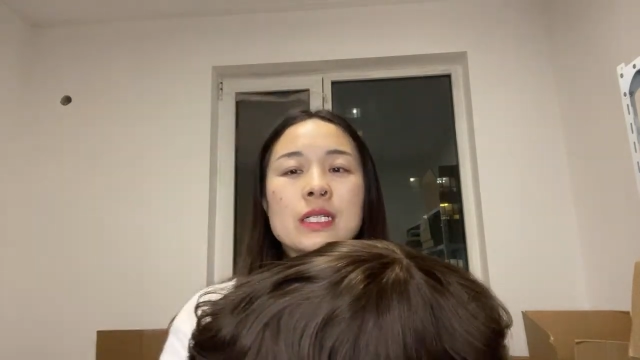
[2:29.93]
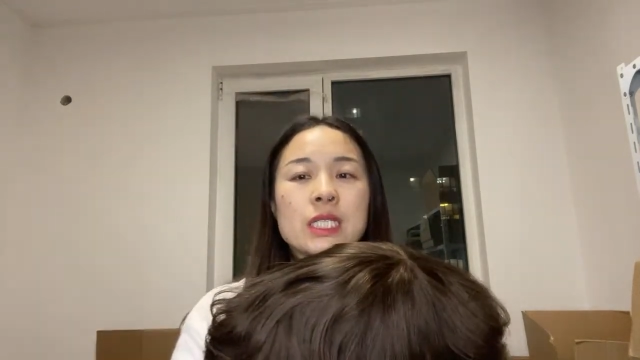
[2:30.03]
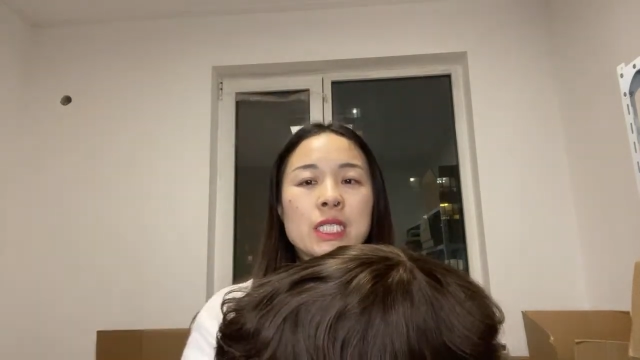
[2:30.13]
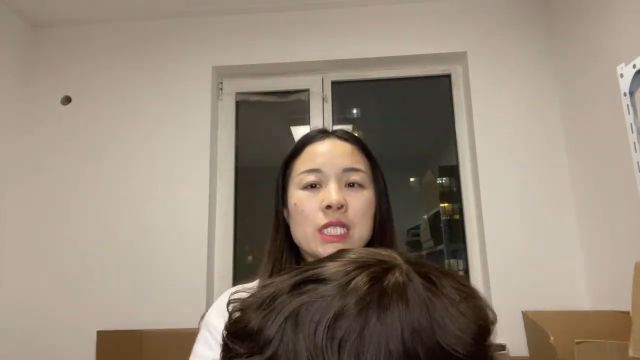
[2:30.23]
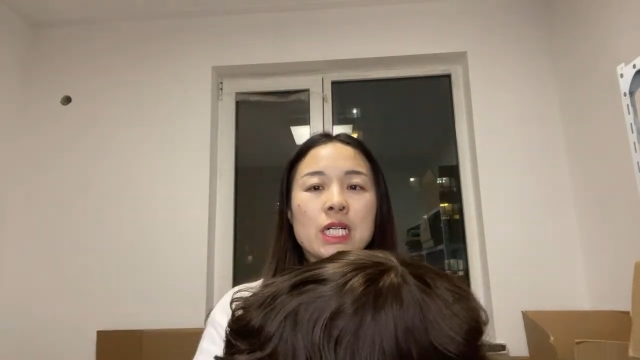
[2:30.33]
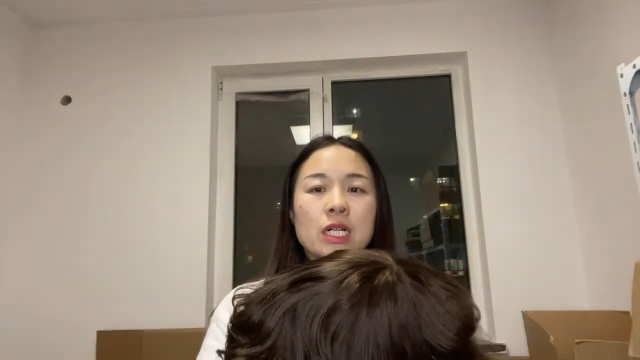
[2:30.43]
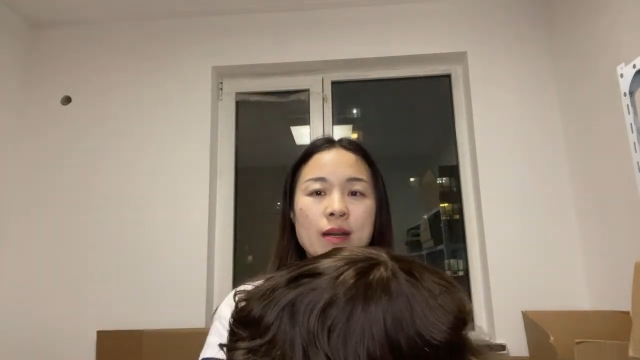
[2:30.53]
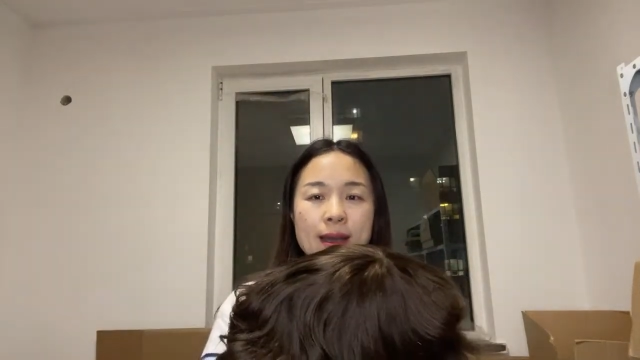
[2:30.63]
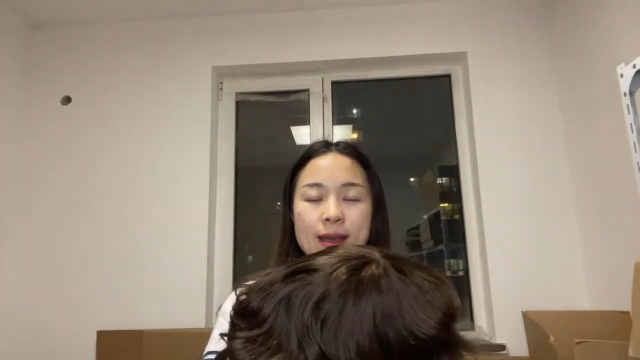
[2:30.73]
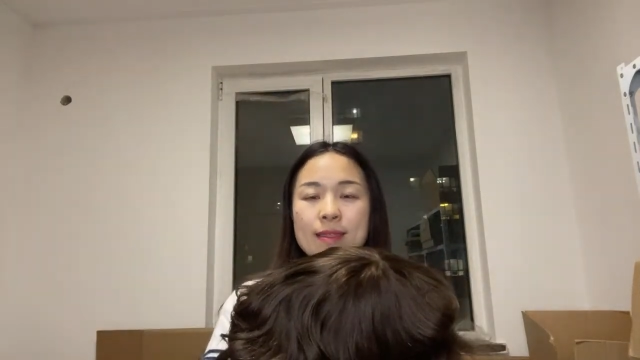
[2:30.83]

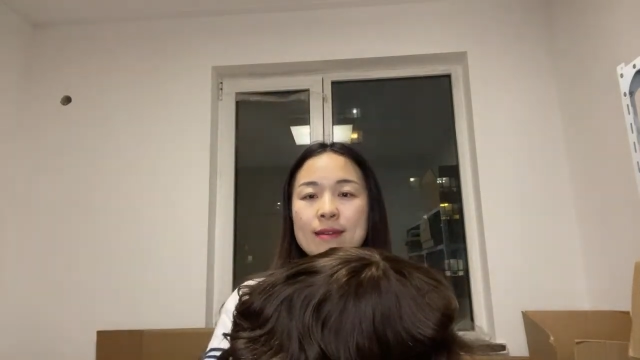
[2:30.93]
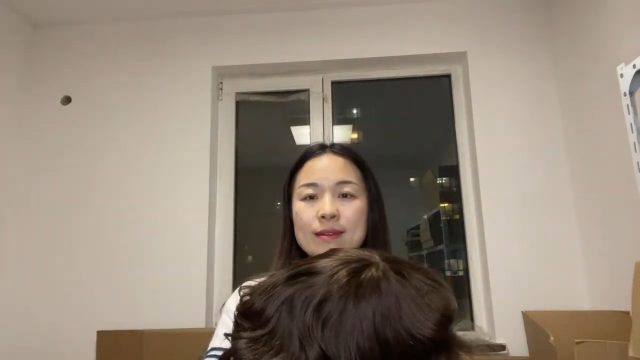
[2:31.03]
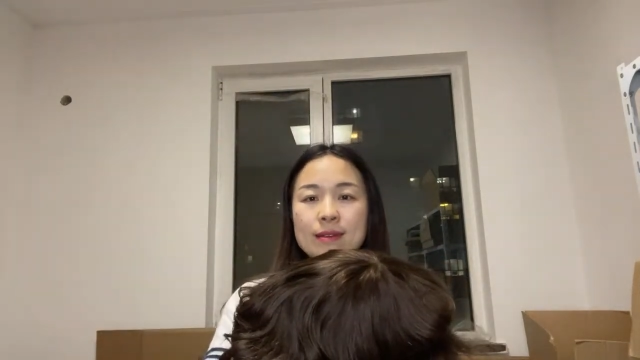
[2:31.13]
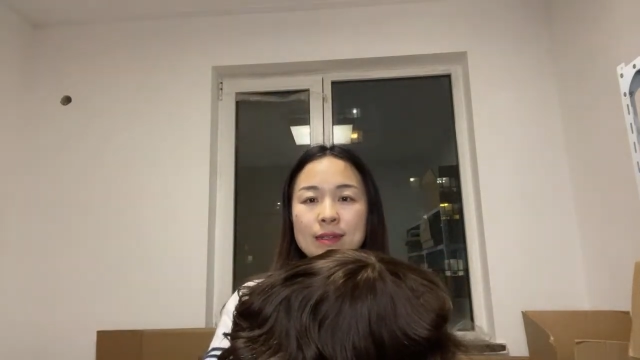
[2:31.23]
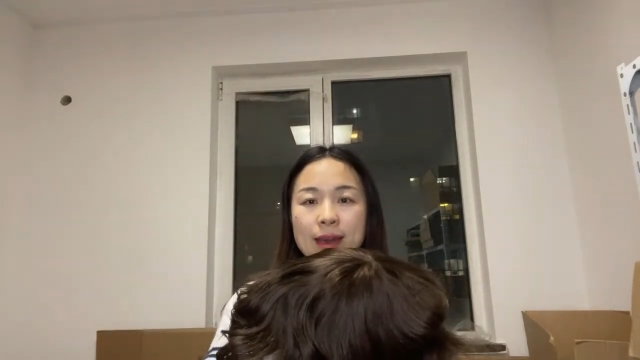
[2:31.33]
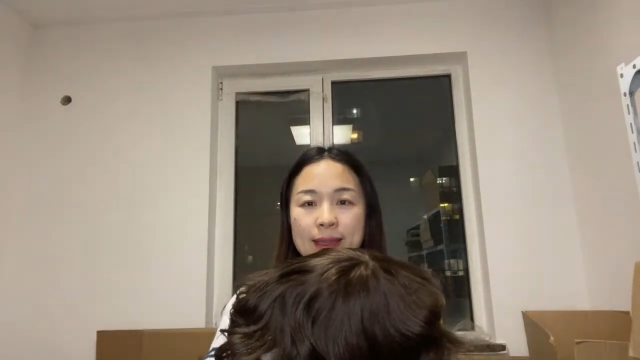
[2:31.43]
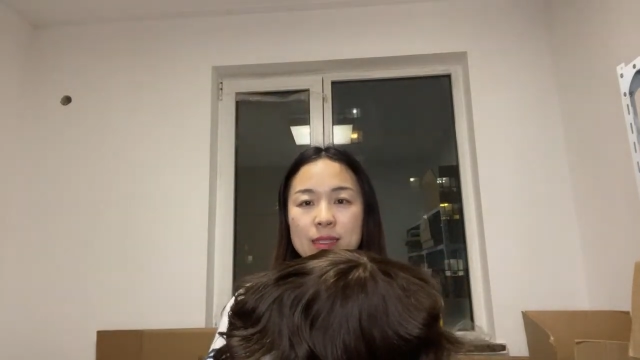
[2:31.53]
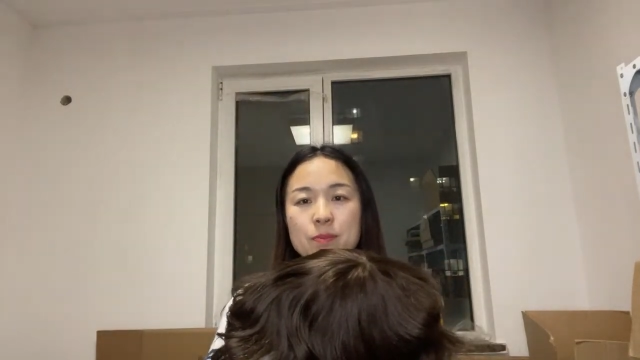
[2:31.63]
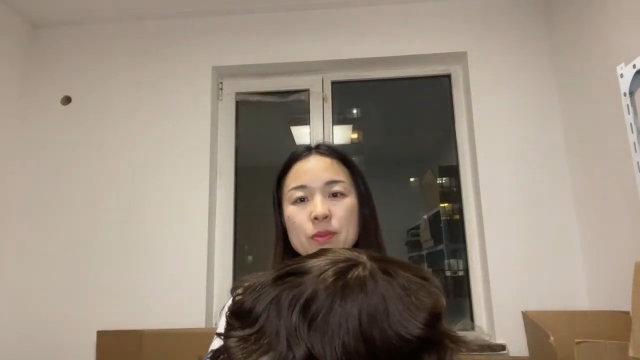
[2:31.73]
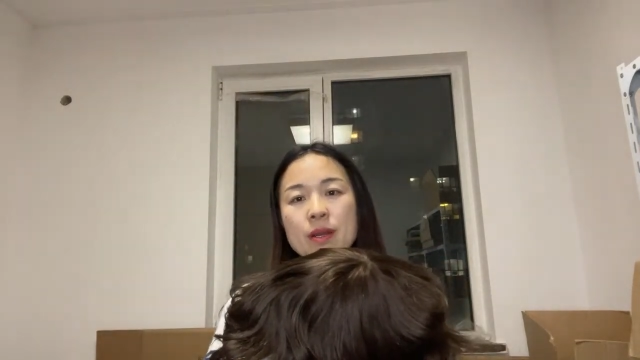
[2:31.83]
other light
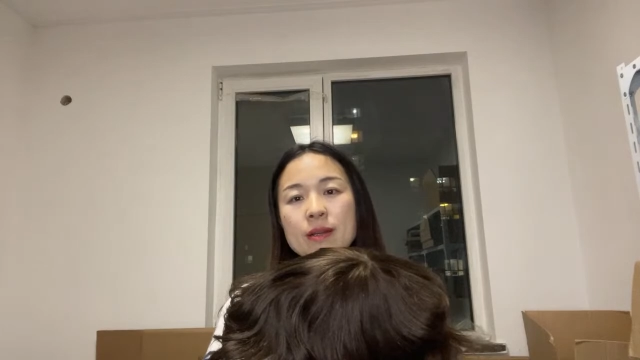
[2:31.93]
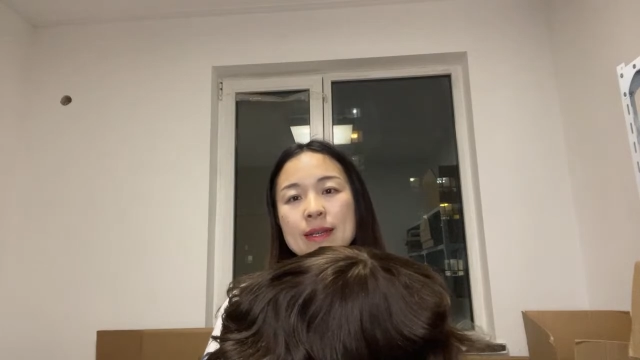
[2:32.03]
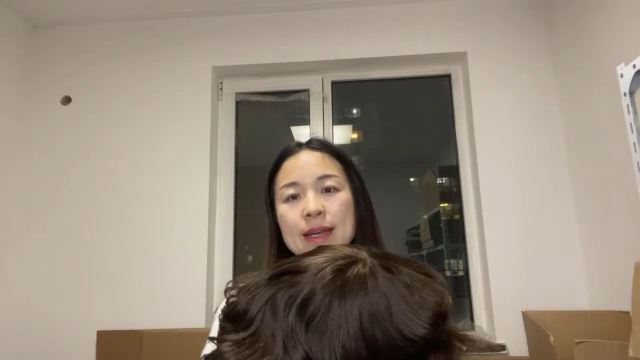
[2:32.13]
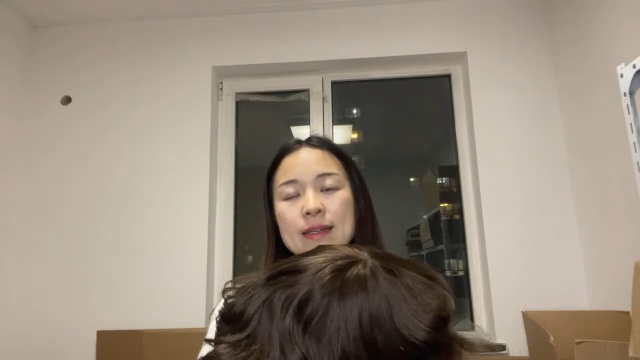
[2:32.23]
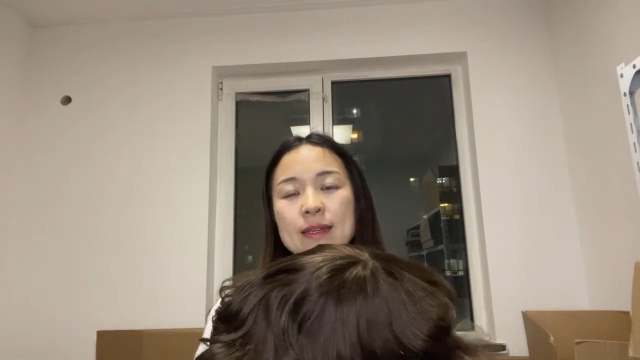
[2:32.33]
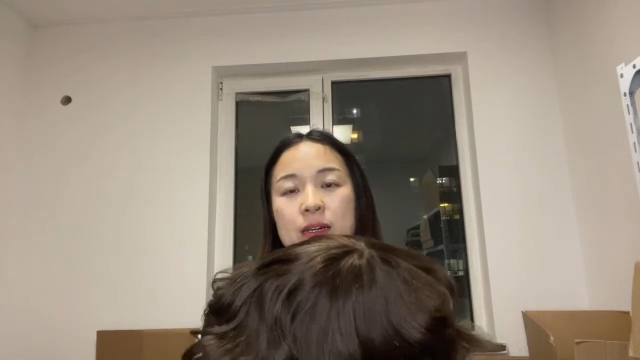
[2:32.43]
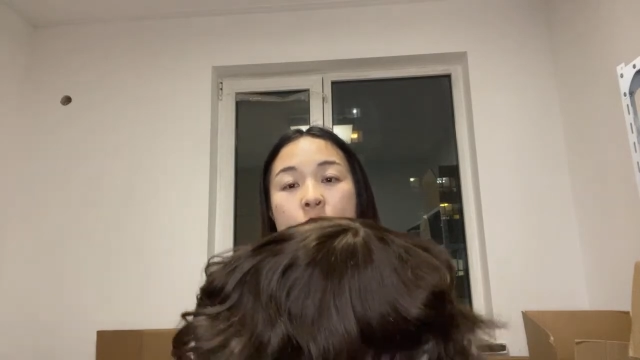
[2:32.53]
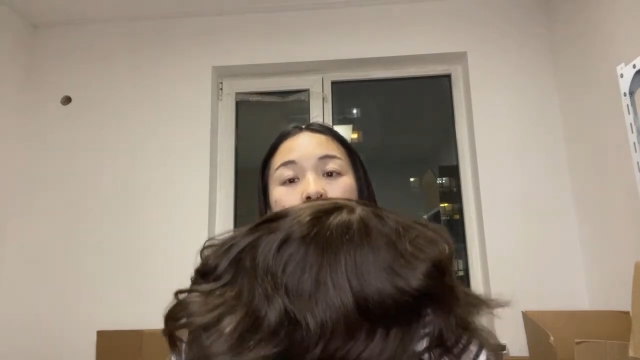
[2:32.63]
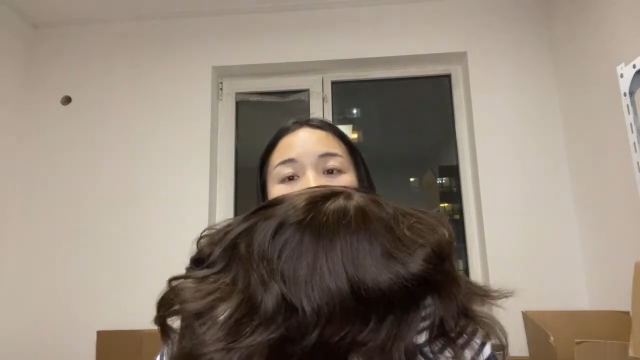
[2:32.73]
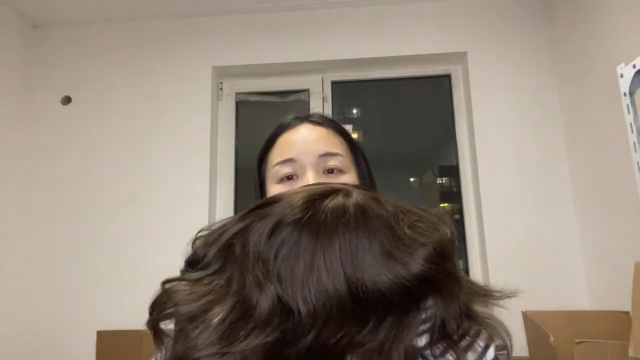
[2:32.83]
brown color, all
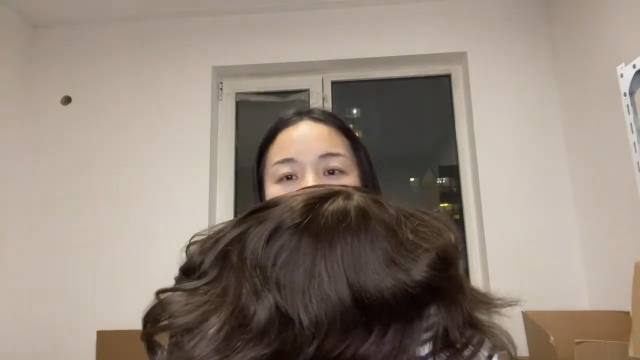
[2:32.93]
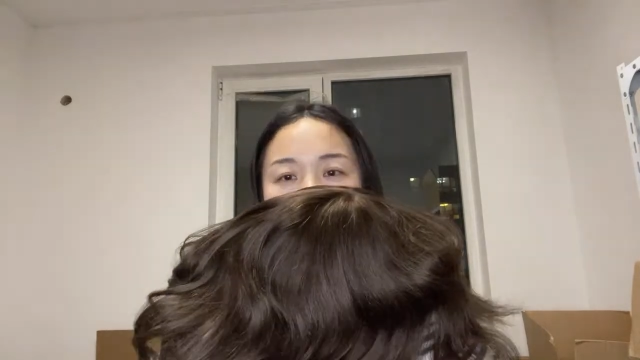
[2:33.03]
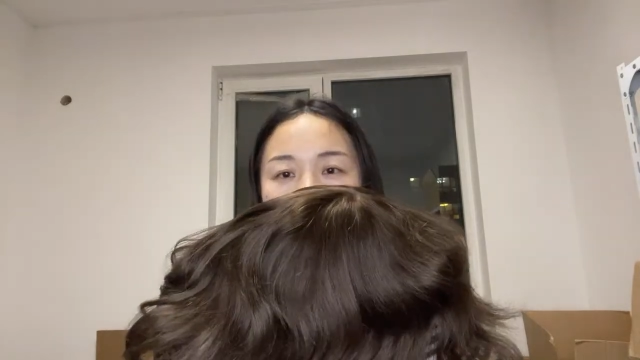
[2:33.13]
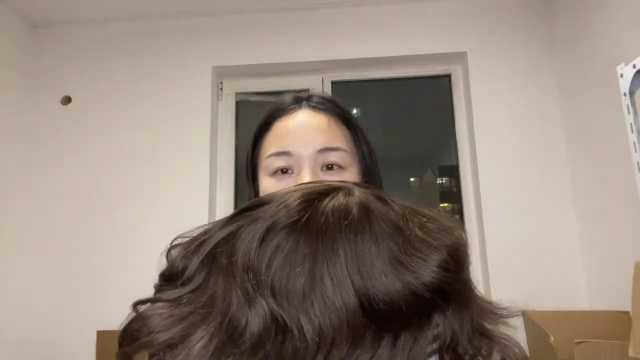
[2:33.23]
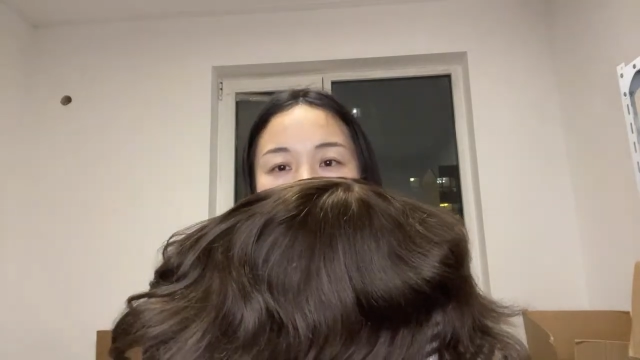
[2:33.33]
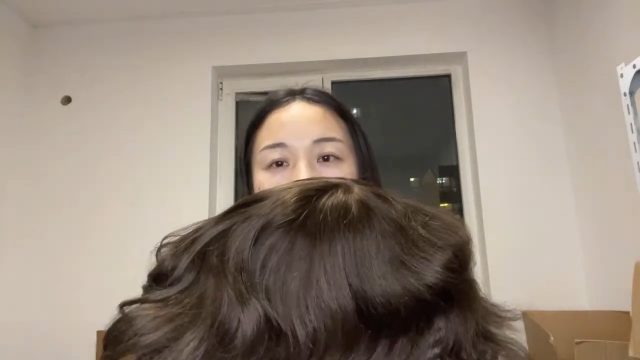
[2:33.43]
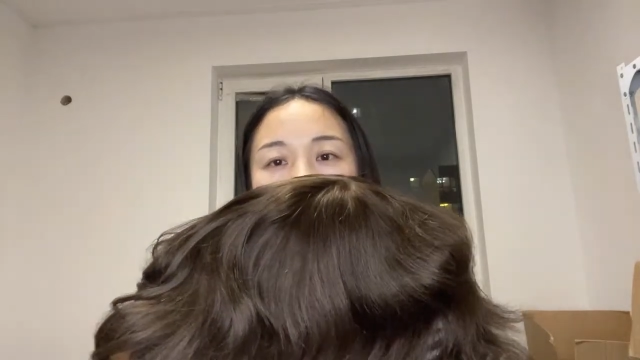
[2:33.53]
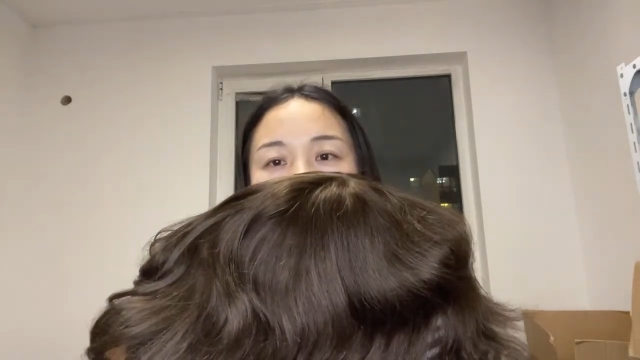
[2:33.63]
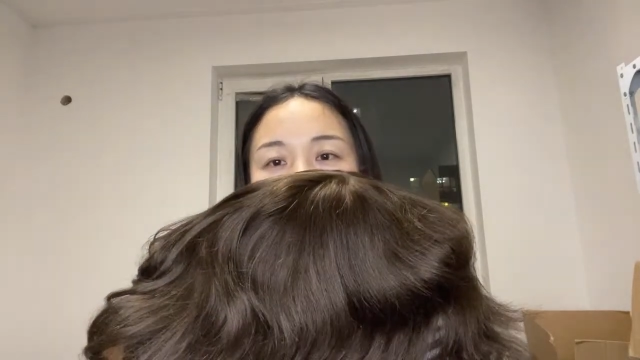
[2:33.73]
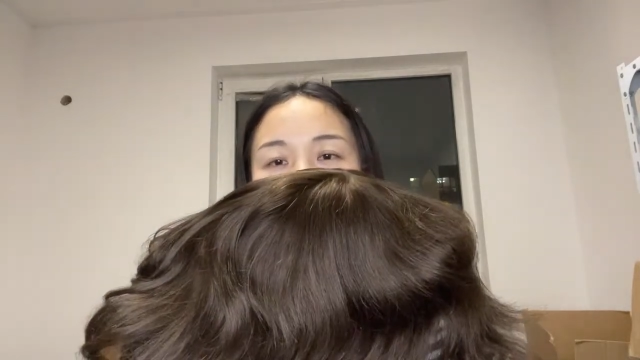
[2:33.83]
colors for
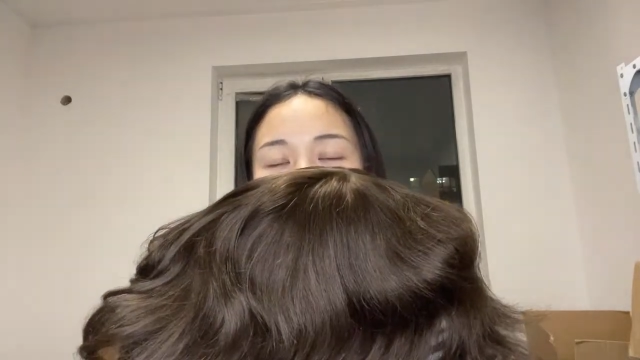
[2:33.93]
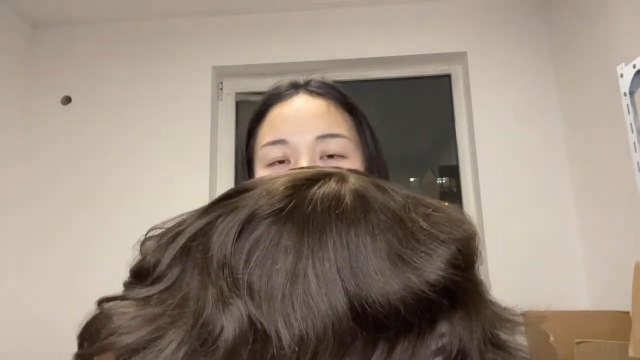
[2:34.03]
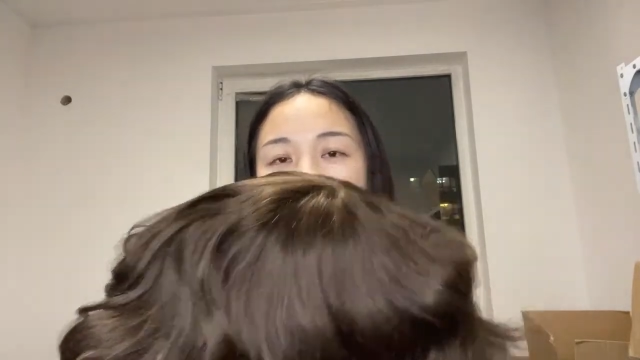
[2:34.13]
choosing.